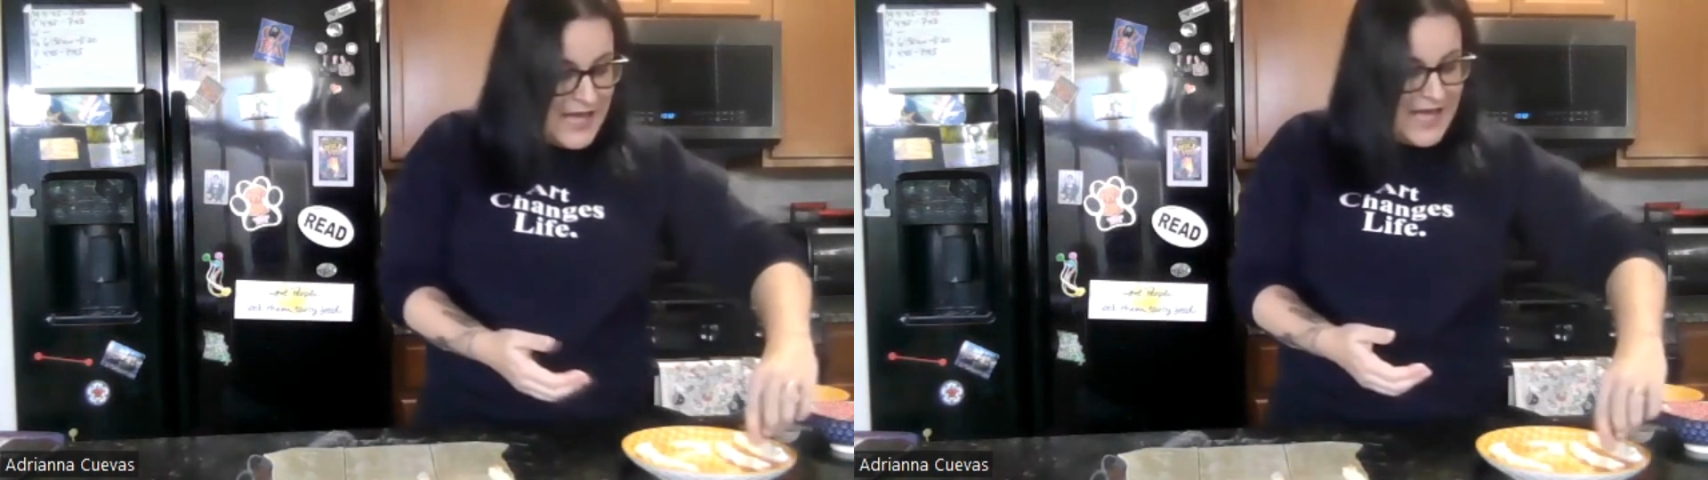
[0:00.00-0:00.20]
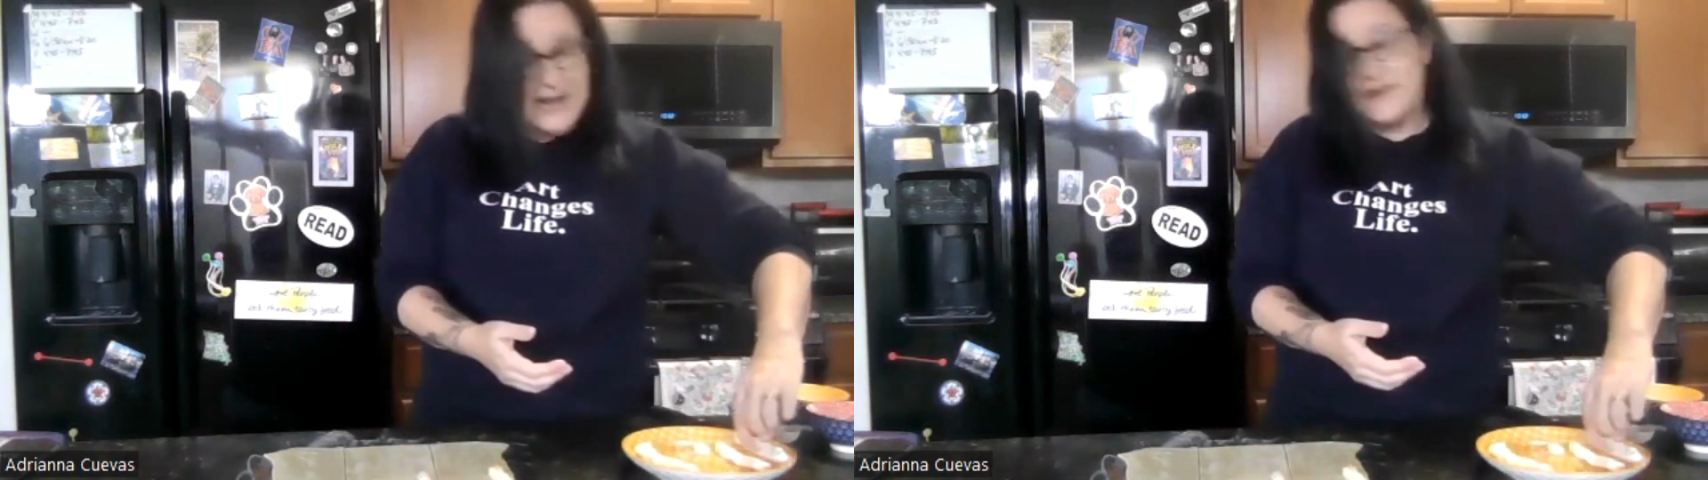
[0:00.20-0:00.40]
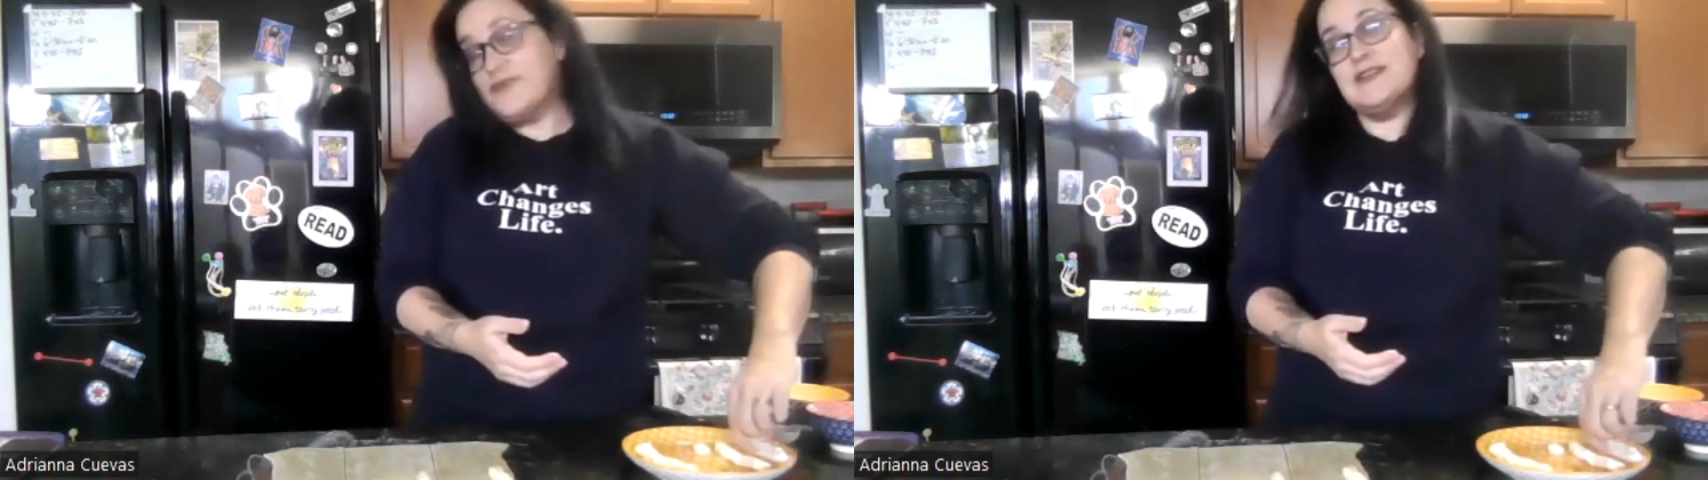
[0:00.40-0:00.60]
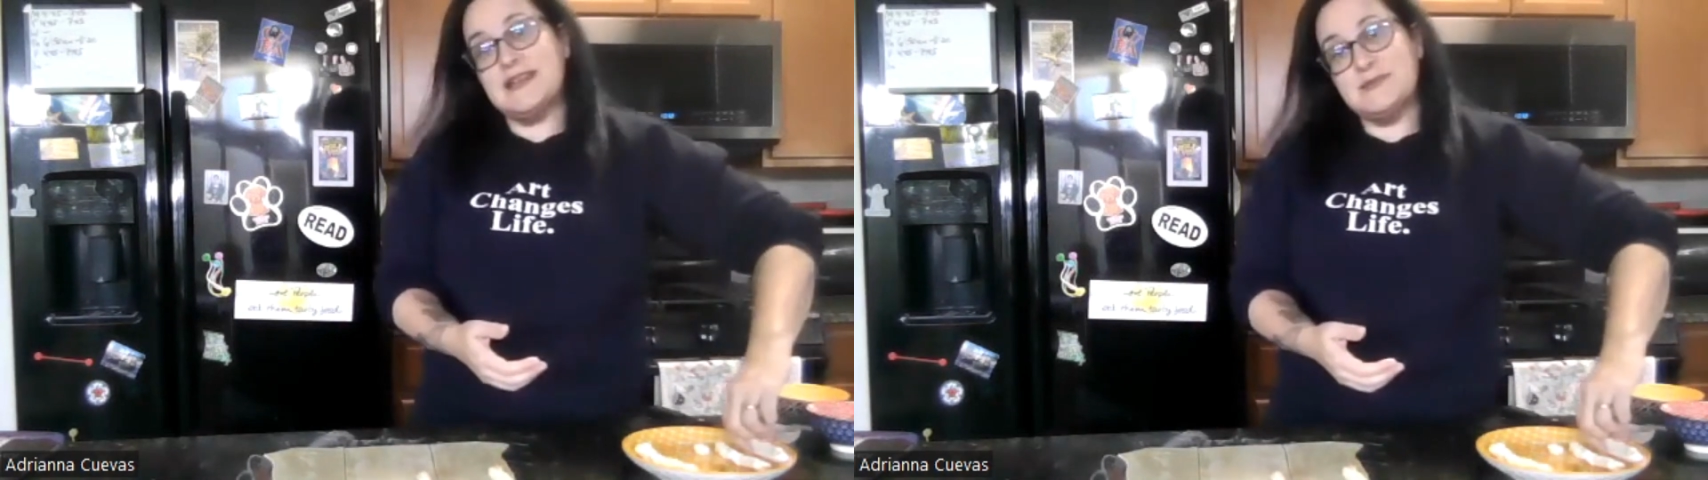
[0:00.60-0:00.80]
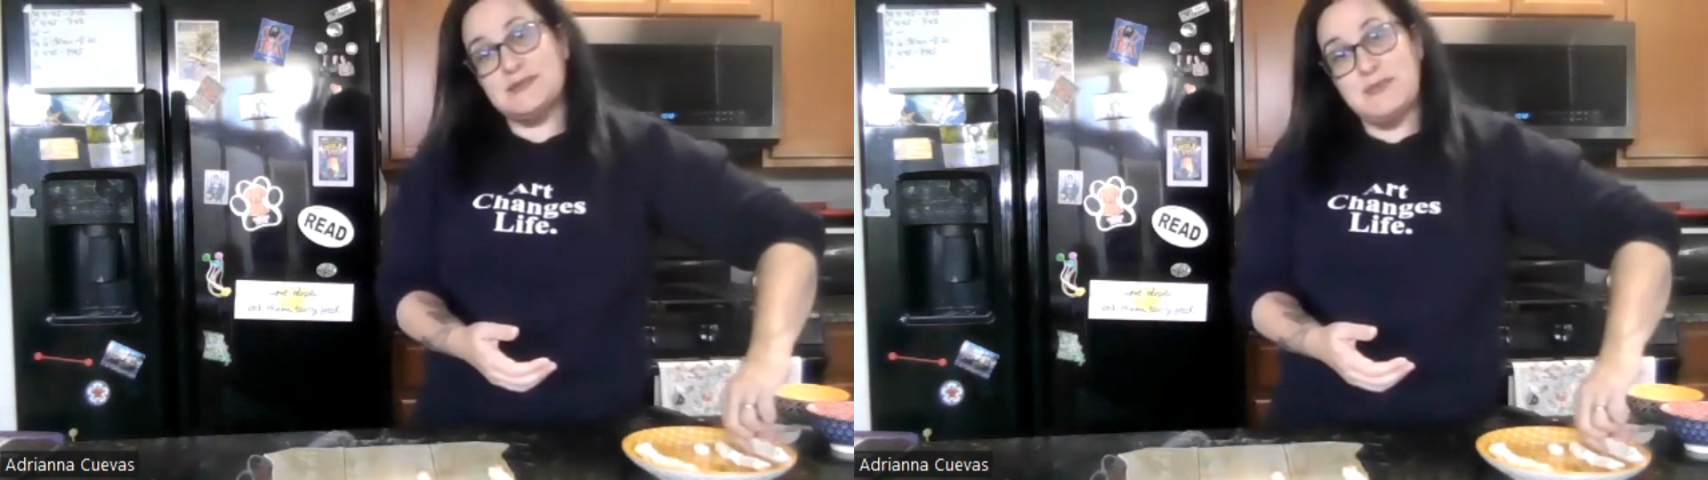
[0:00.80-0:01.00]
And at first
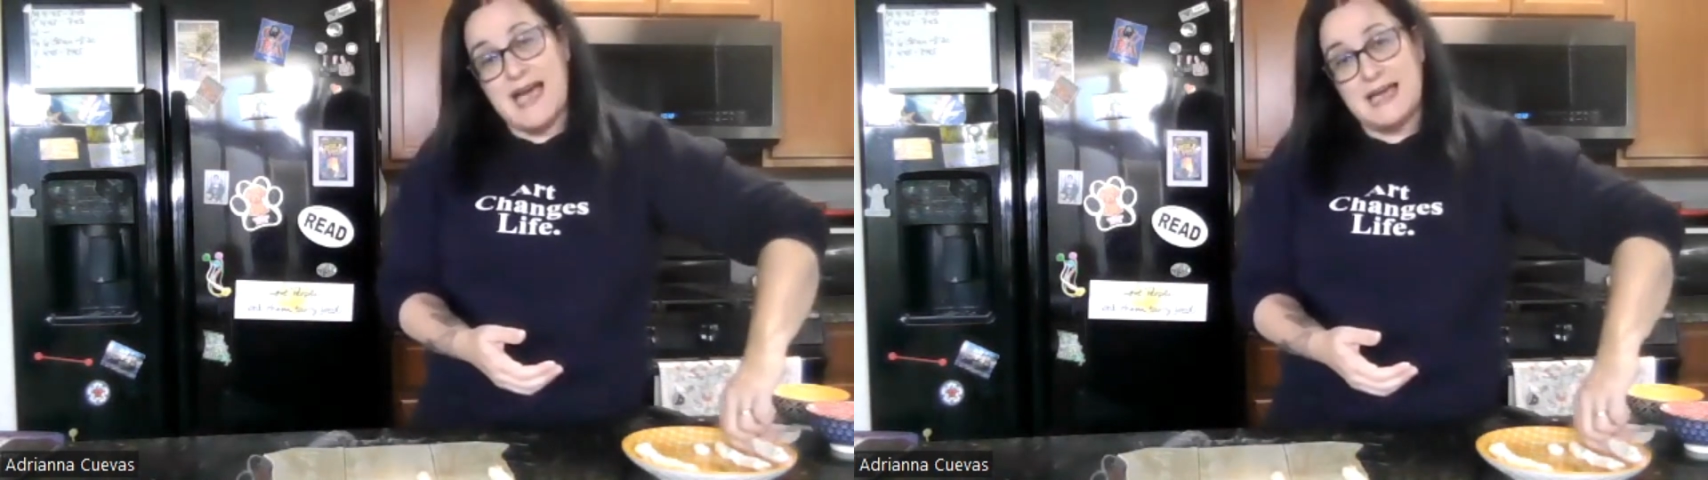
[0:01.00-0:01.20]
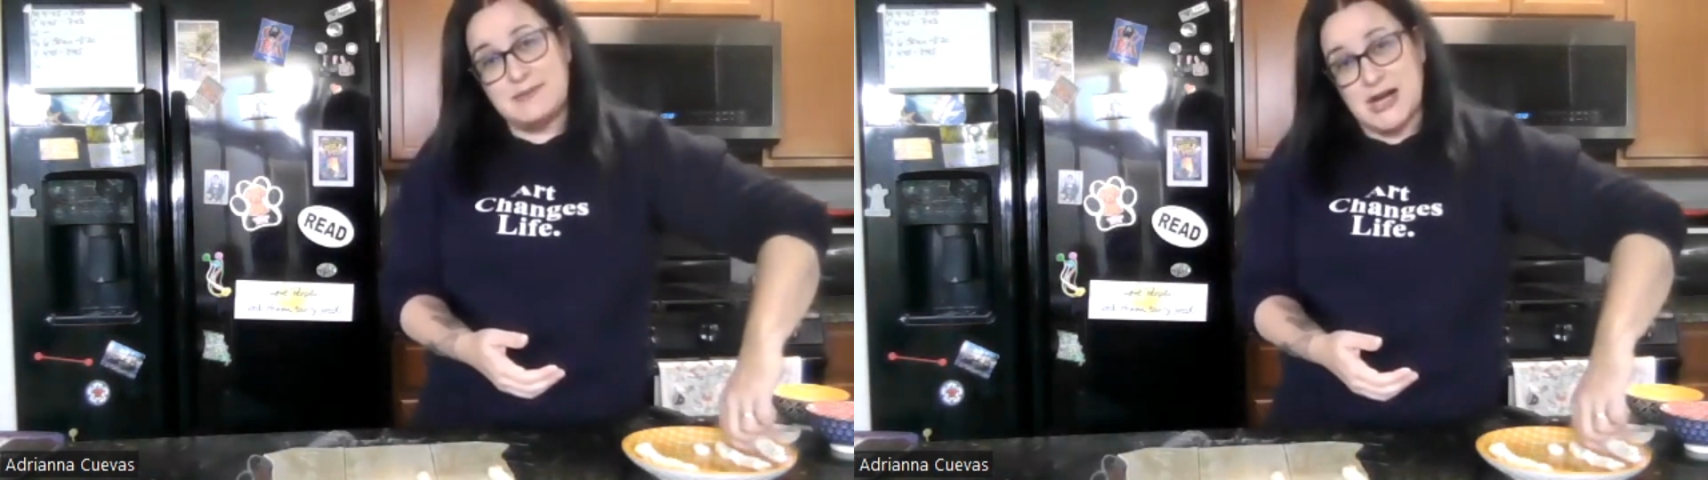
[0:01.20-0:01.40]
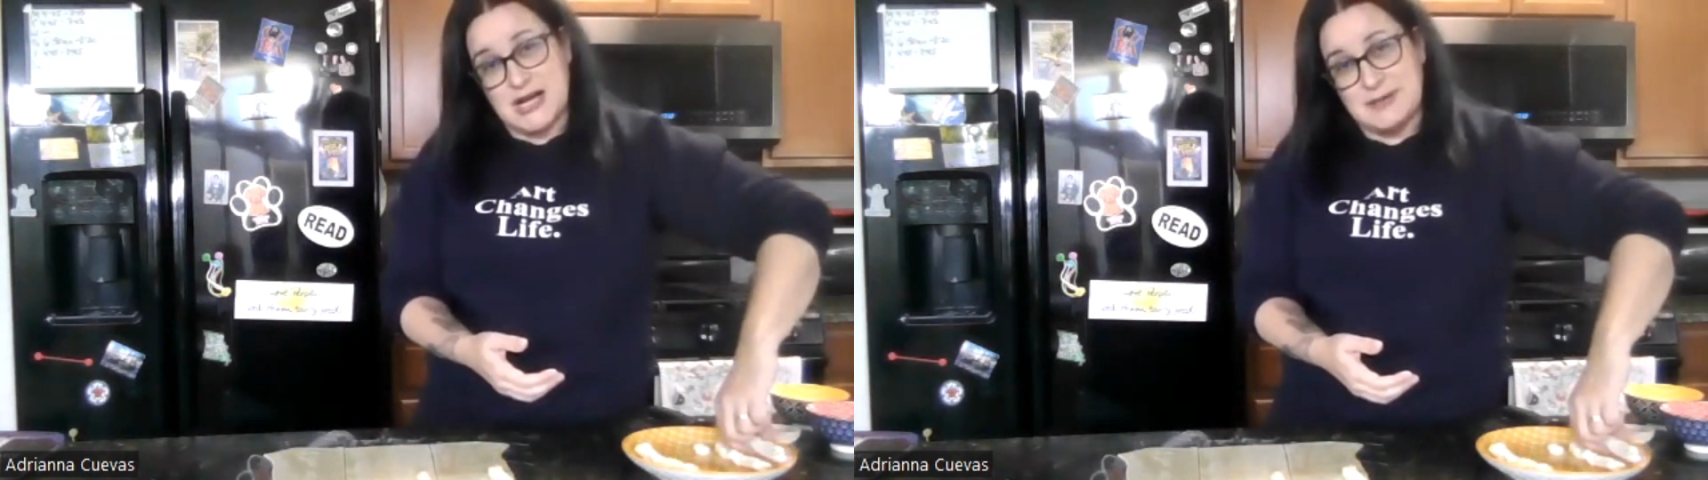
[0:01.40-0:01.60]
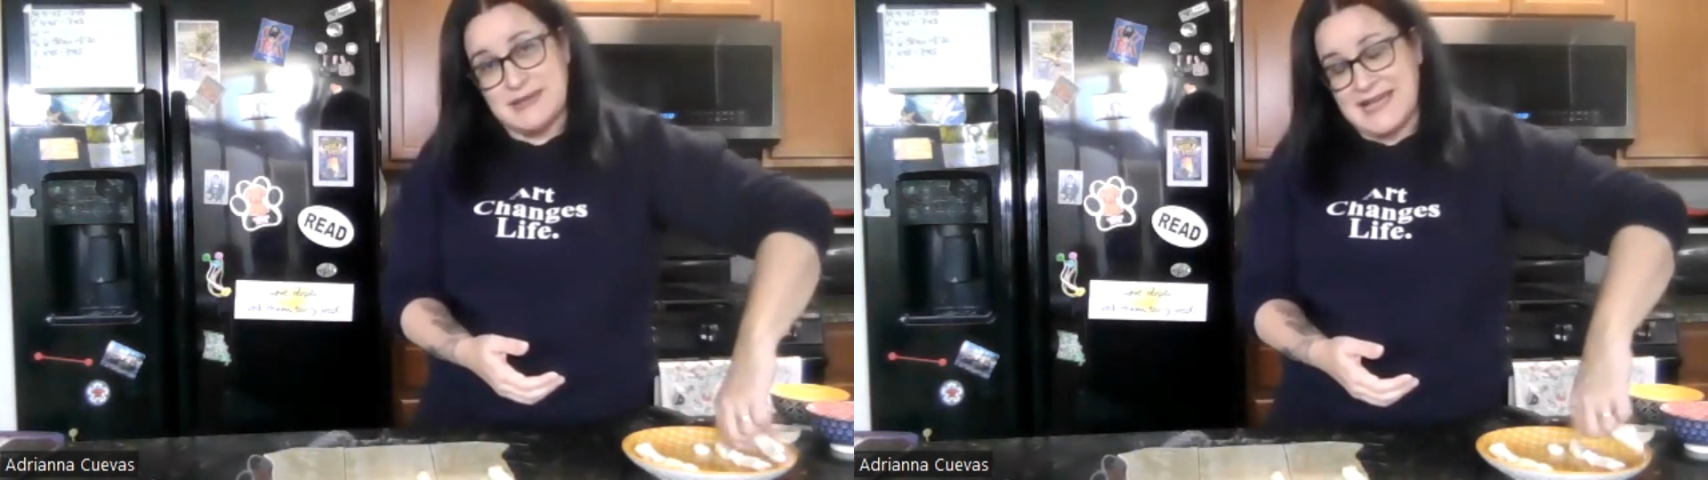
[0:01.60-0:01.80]
I was bad mom